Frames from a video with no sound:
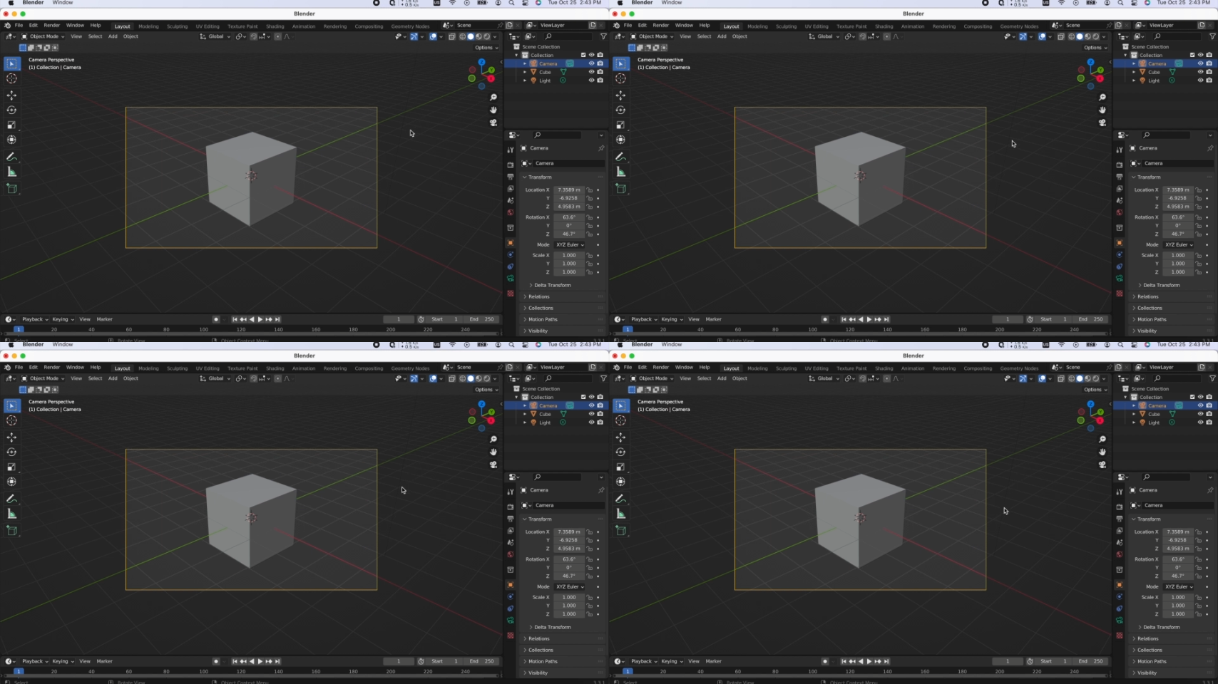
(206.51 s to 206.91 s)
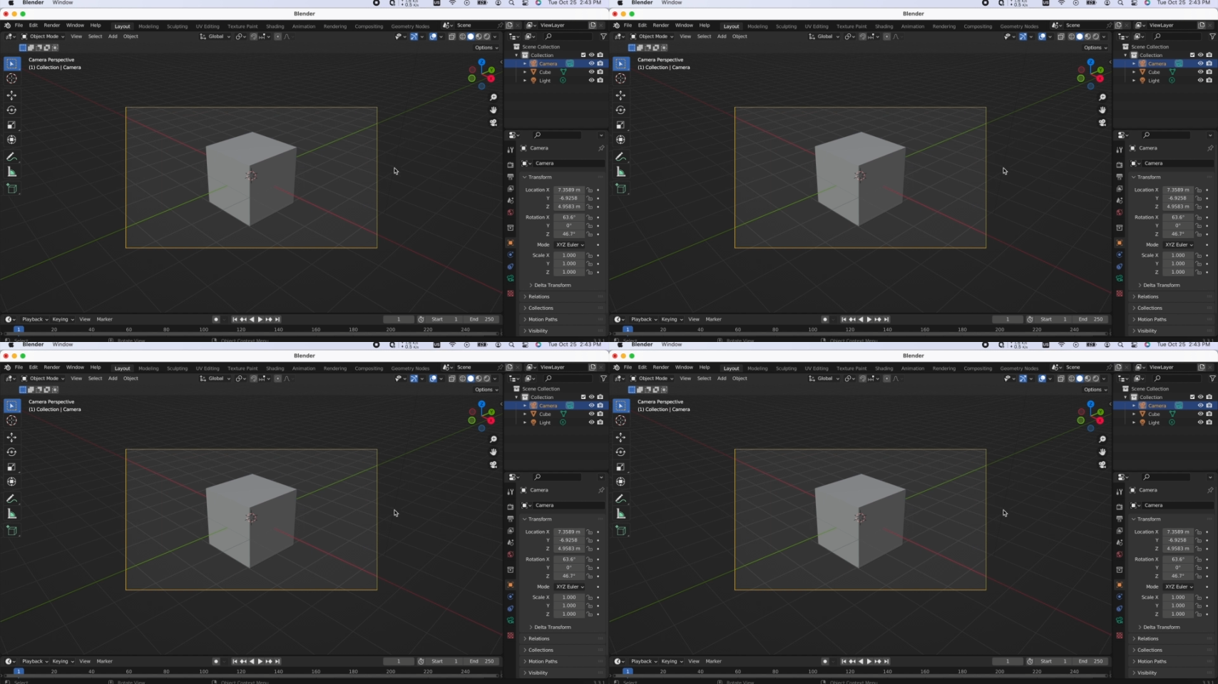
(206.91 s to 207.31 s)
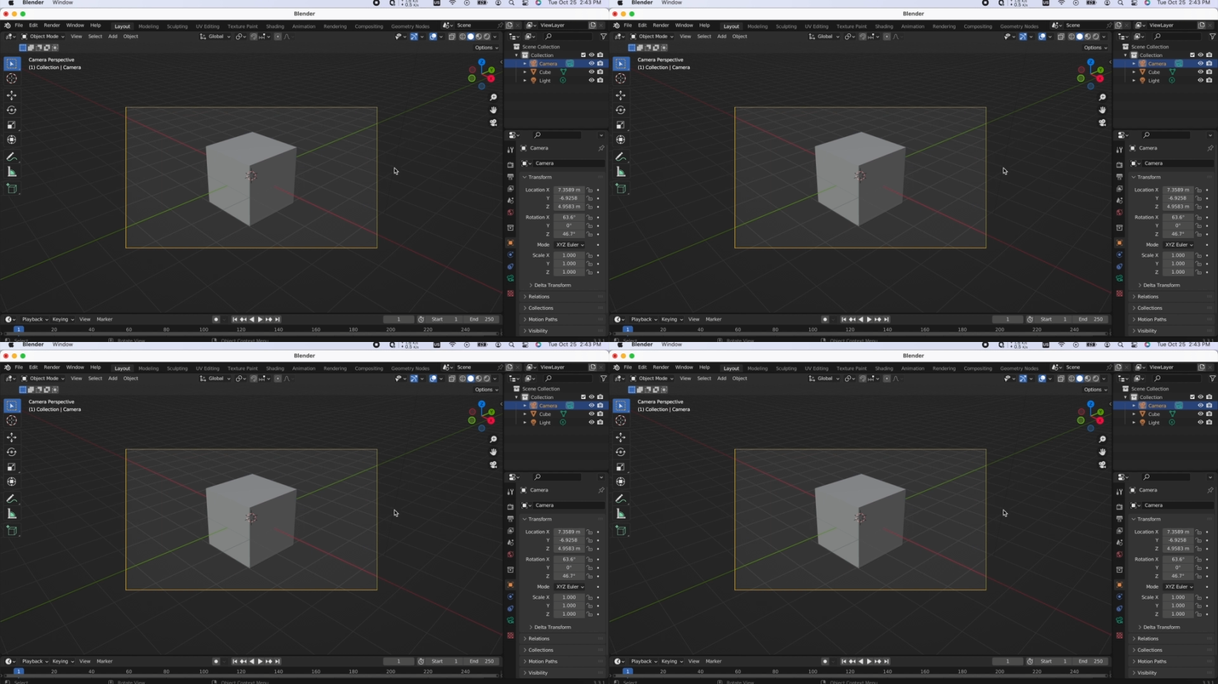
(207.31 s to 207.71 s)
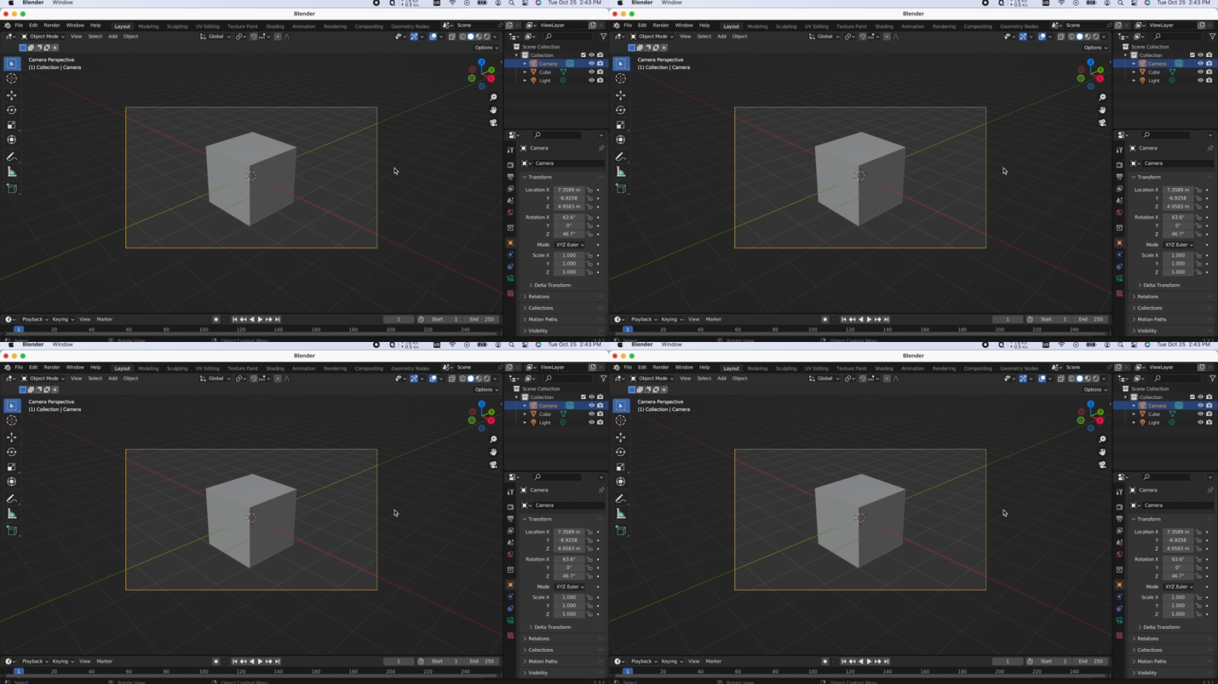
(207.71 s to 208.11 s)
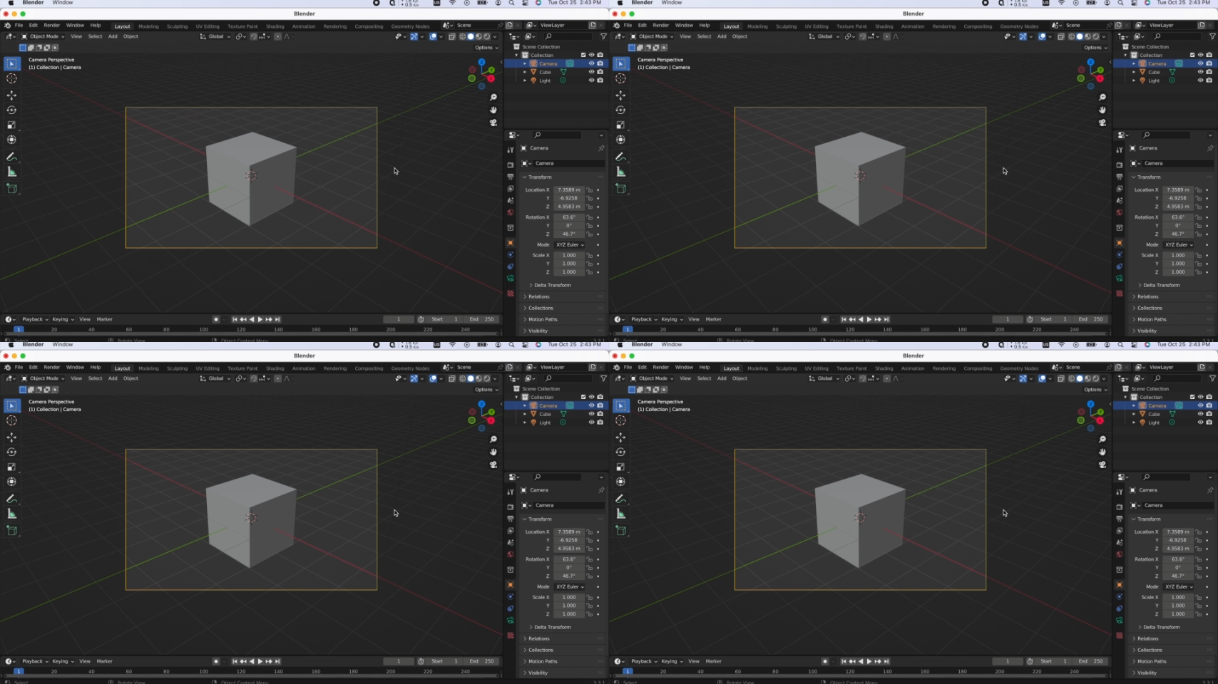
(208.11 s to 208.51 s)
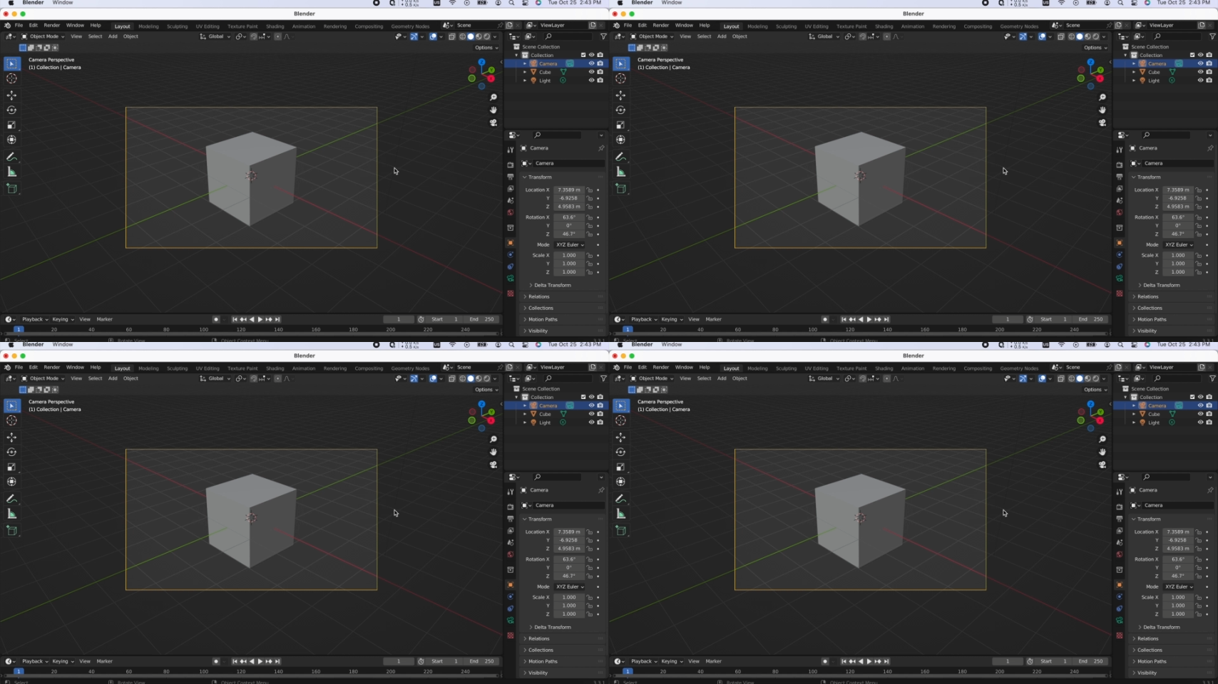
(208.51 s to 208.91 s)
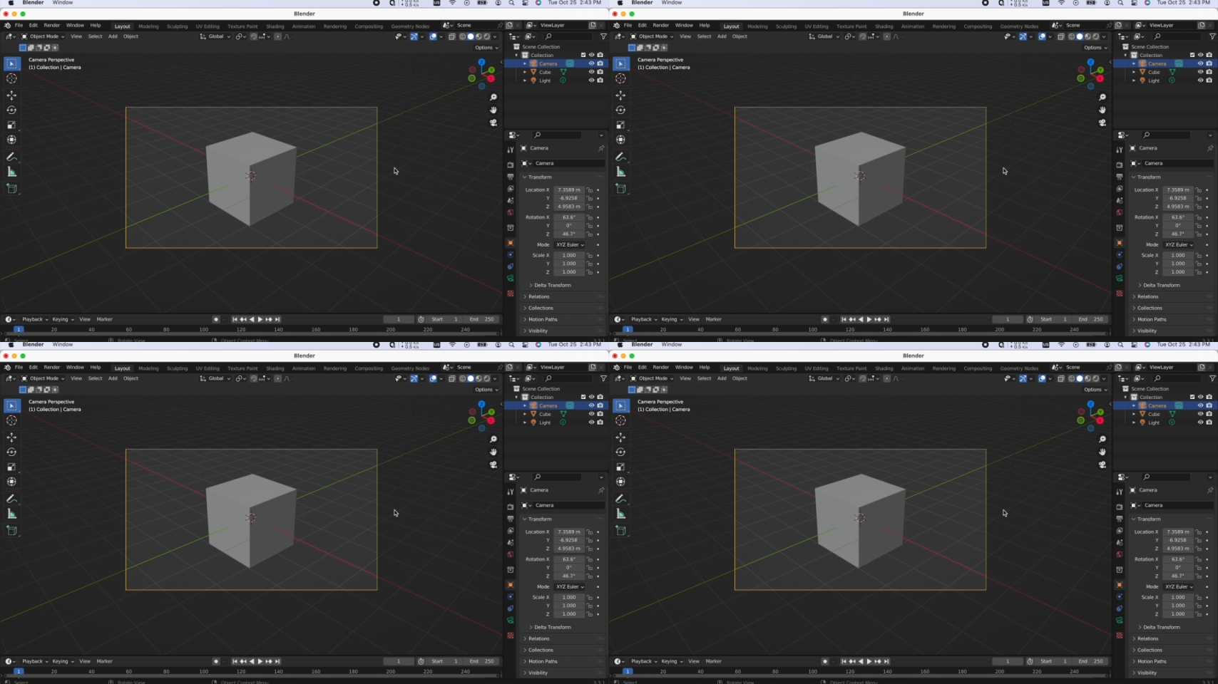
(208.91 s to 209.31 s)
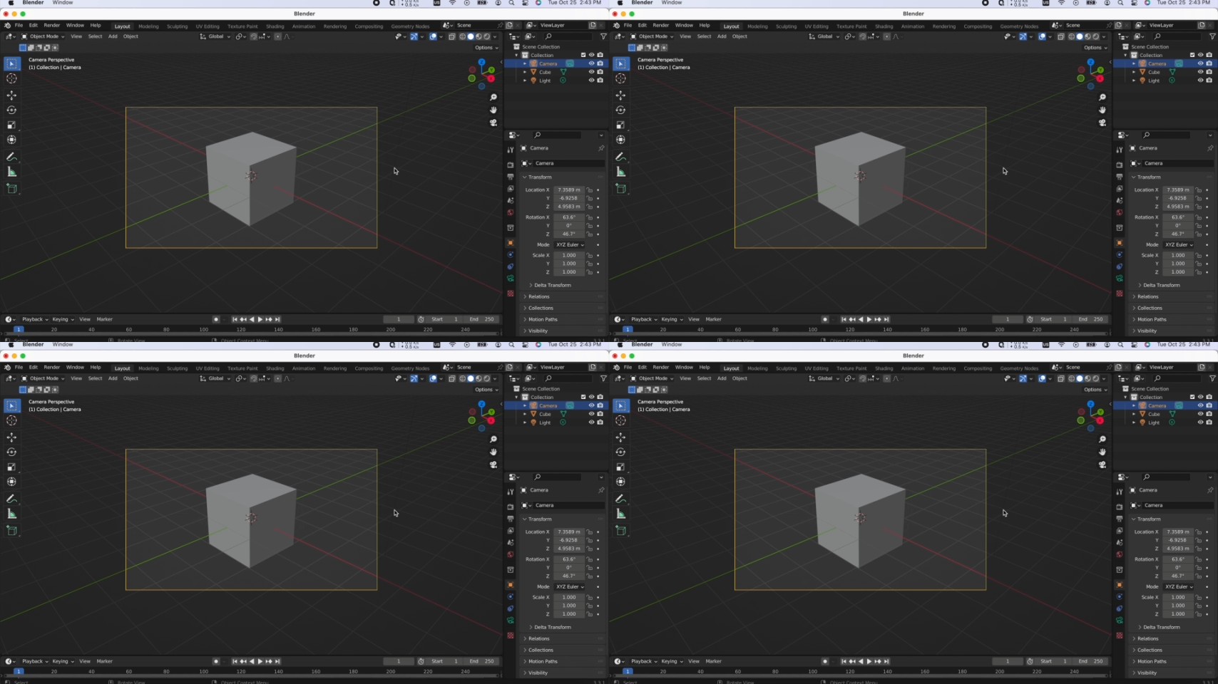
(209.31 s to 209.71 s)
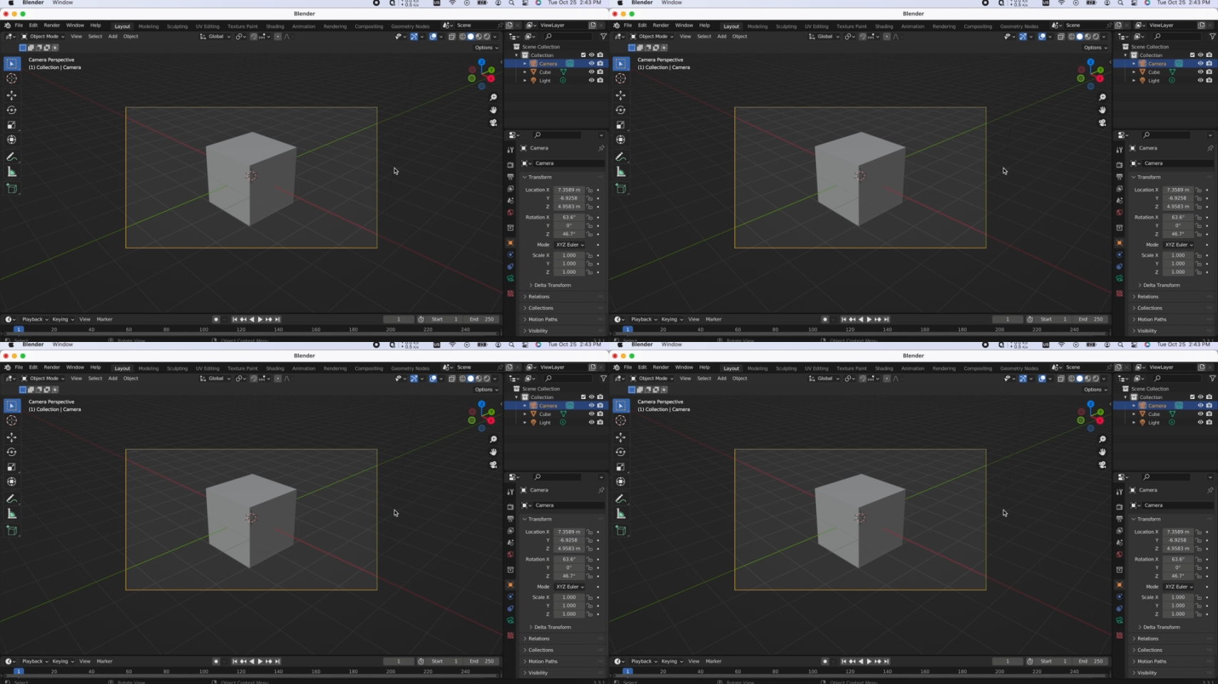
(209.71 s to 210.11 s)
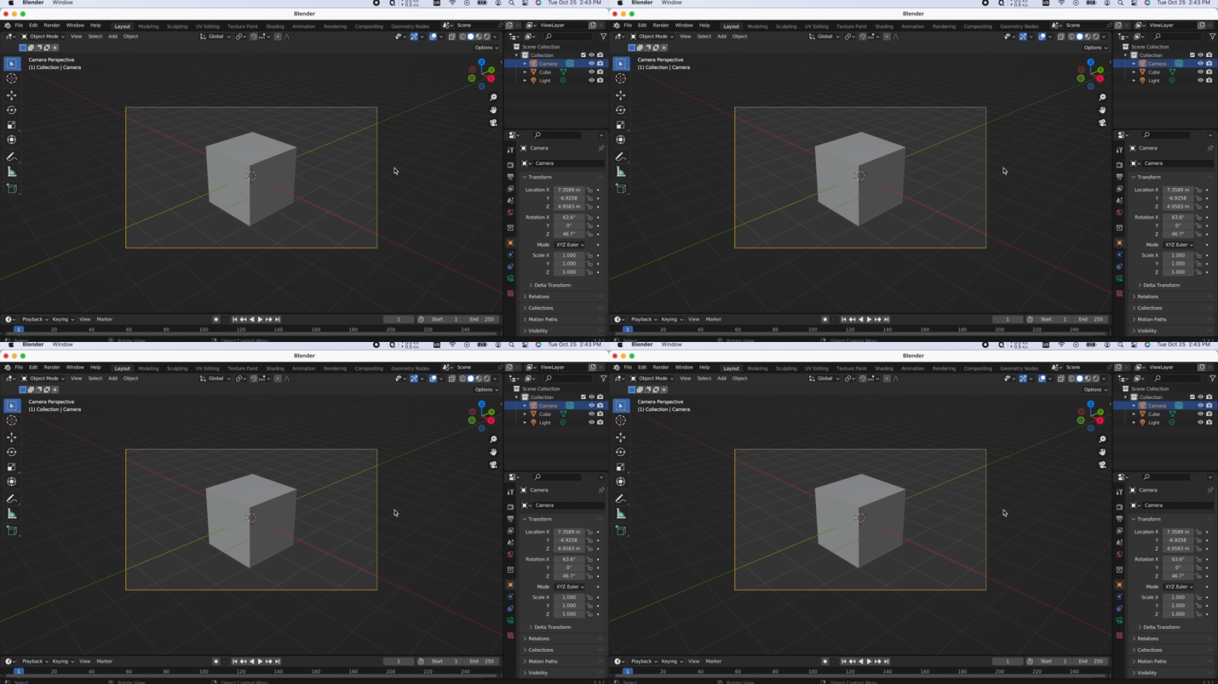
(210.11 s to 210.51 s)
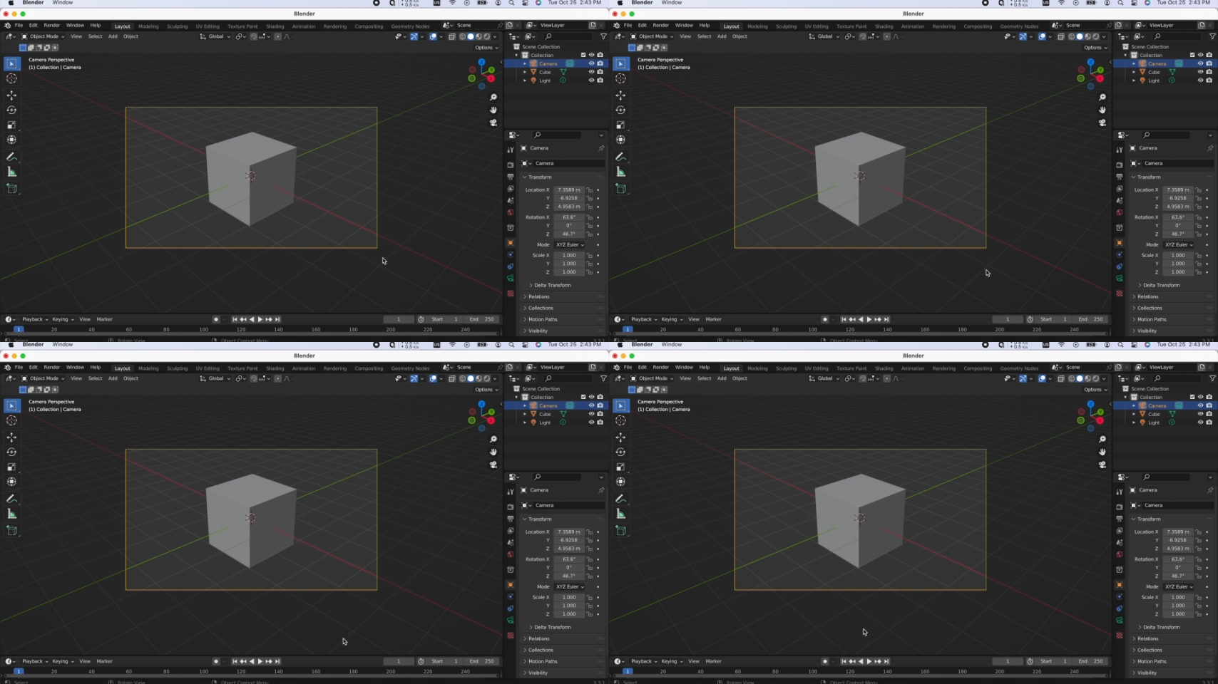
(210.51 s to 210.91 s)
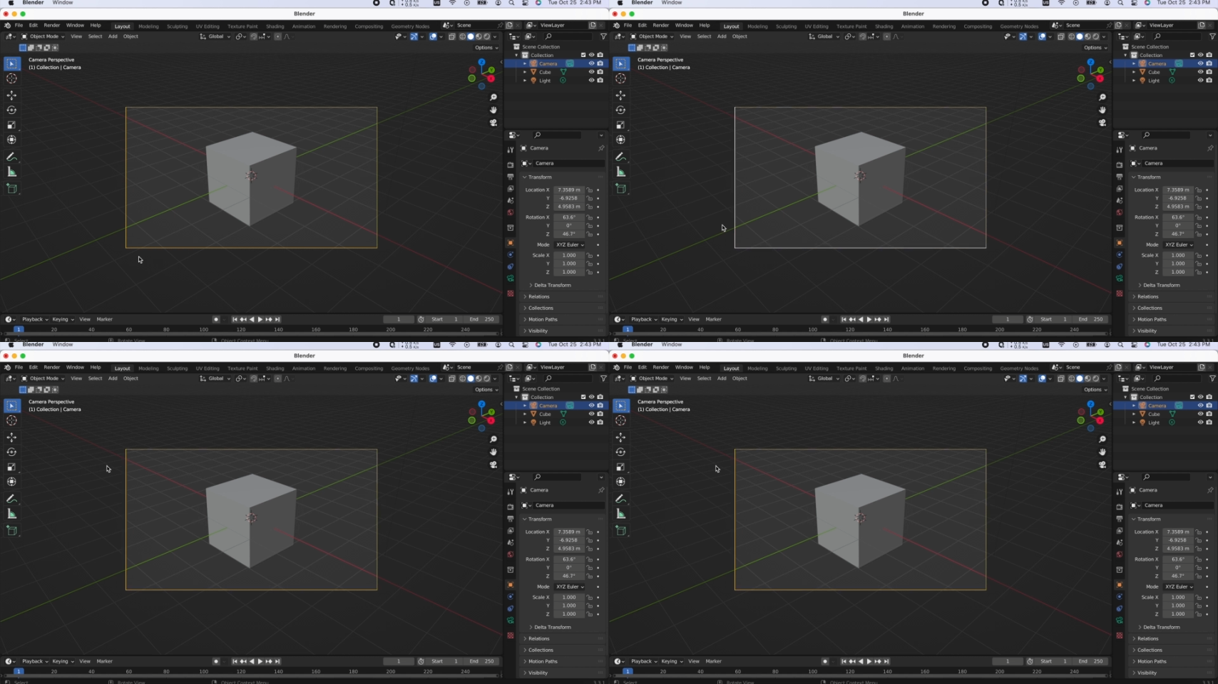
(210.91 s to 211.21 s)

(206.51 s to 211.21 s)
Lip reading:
(no speaker visible)